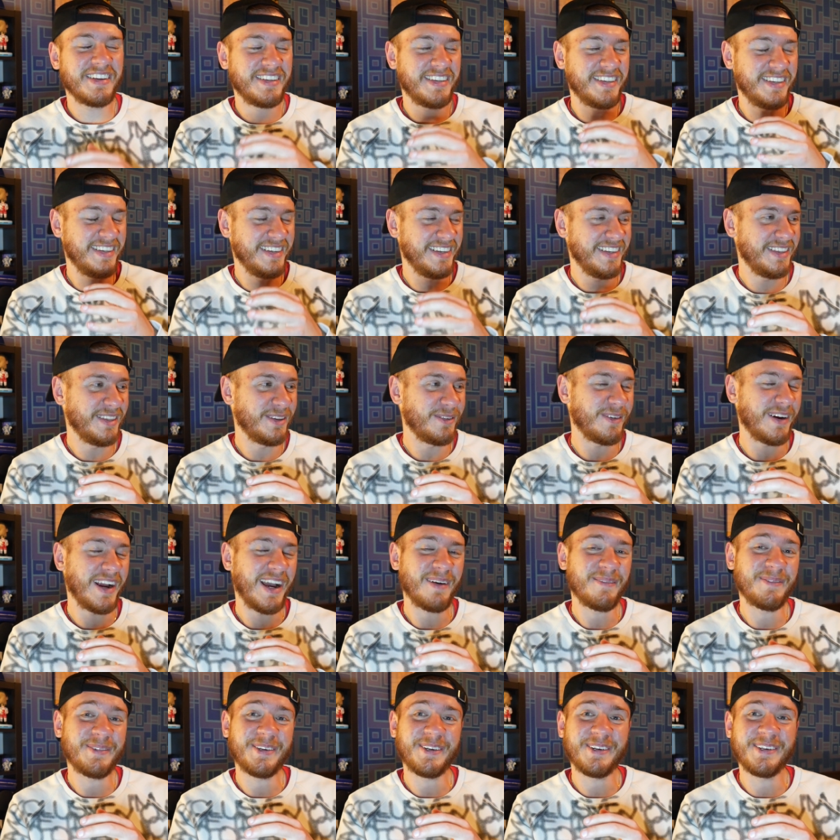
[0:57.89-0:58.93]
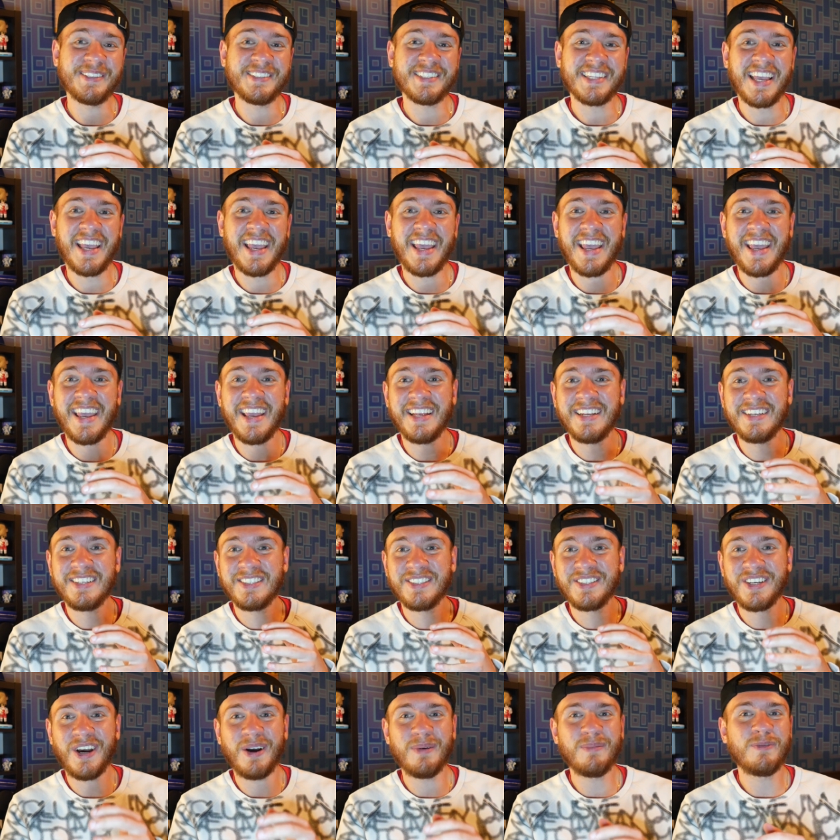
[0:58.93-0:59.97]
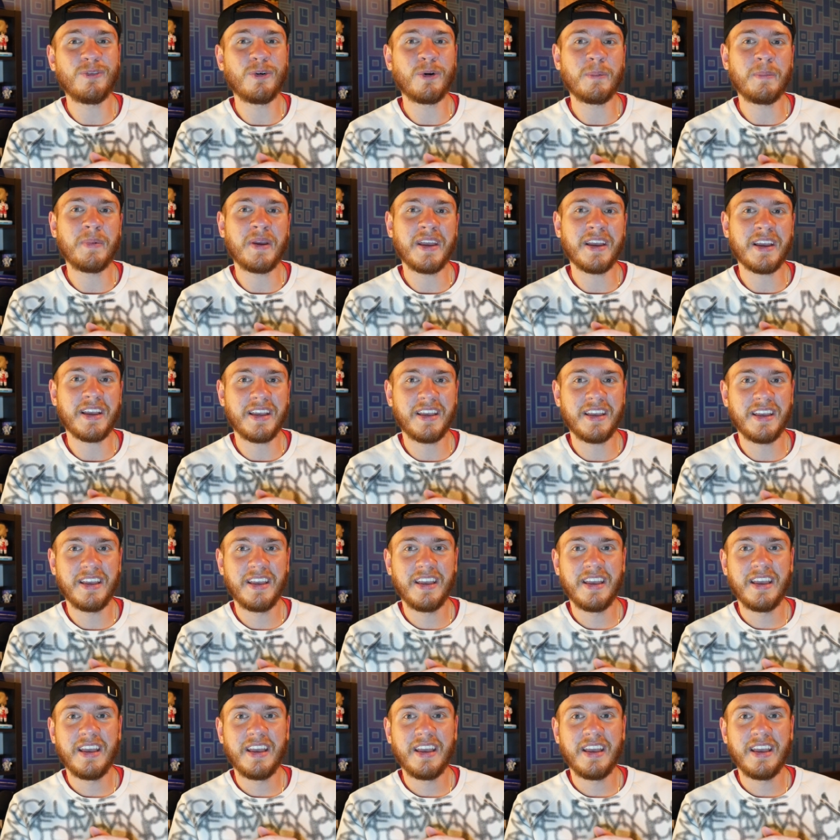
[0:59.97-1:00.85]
the Raptors a top four pick